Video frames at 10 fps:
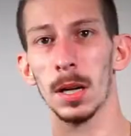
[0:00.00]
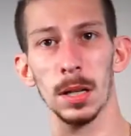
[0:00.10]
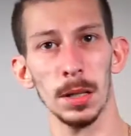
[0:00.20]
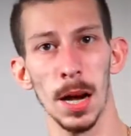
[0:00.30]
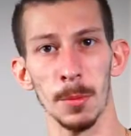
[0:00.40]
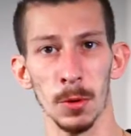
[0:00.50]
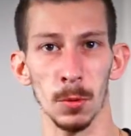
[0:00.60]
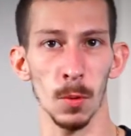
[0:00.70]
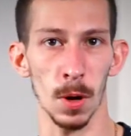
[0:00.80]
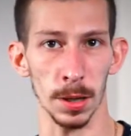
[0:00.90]
camera
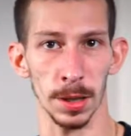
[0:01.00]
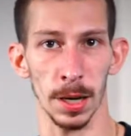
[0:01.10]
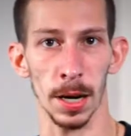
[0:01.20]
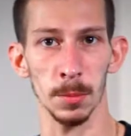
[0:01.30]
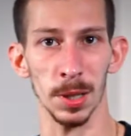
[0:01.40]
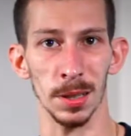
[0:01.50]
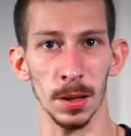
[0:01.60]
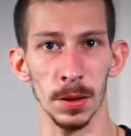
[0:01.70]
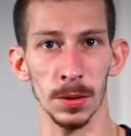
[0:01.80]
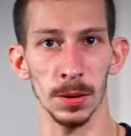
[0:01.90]
1 can,
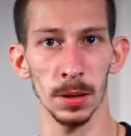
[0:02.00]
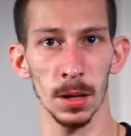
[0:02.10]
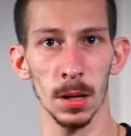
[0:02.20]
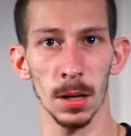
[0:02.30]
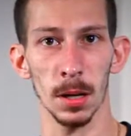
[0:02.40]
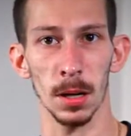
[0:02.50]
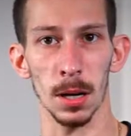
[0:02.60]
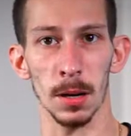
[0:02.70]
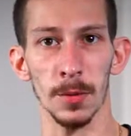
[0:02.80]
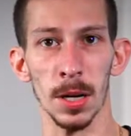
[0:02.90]
because
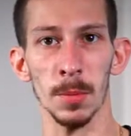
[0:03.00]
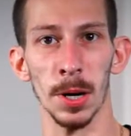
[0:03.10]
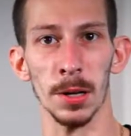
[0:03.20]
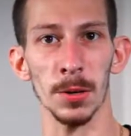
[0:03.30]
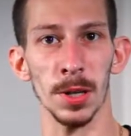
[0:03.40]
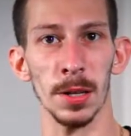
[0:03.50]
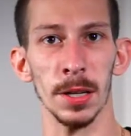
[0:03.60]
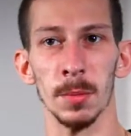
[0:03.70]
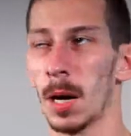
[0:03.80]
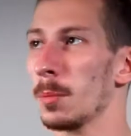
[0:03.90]
if anybody knows
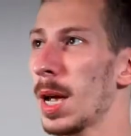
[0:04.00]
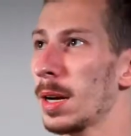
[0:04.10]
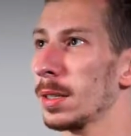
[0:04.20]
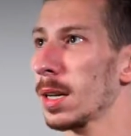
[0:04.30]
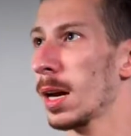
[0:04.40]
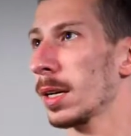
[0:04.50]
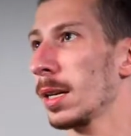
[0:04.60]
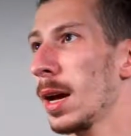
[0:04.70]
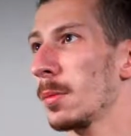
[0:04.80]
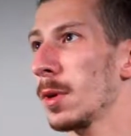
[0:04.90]
anything about Panasonic
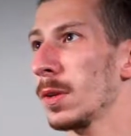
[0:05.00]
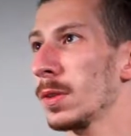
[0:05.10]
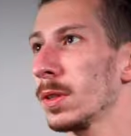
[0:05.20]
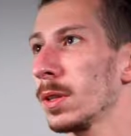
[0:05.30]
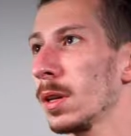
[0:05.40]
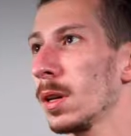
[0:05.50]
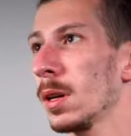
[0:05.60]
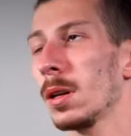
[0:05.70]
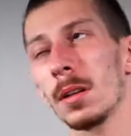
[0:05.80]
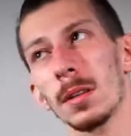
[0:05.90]
cameras,
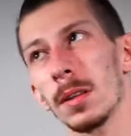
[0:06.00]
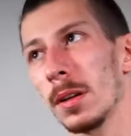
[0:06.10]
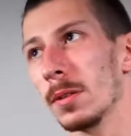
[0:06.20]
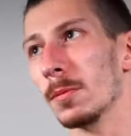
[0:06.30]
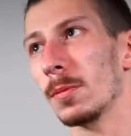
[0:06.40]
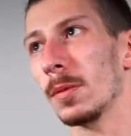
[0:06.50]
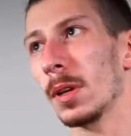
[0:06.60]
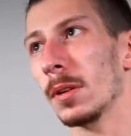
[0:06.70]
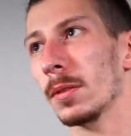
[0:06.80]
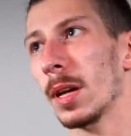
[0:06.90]
they
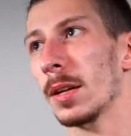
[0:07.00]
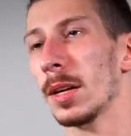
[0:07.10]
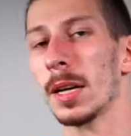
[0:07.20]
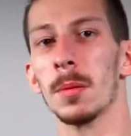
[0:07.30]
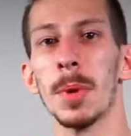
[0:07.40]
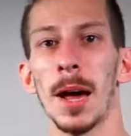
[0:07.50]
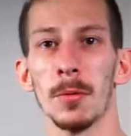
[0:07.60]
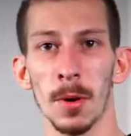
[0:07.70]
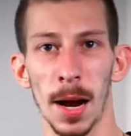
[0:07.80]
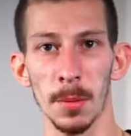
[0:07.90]
get a
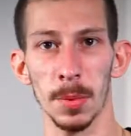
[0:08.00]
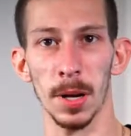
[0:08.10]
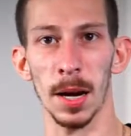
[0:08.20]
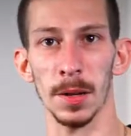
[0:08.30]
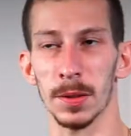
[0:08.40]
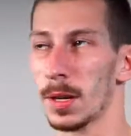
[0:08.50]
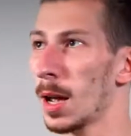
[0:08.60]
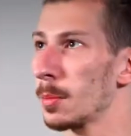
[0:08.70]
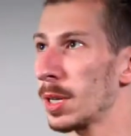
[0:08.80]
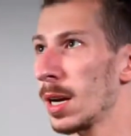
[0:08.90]
bad rap as not being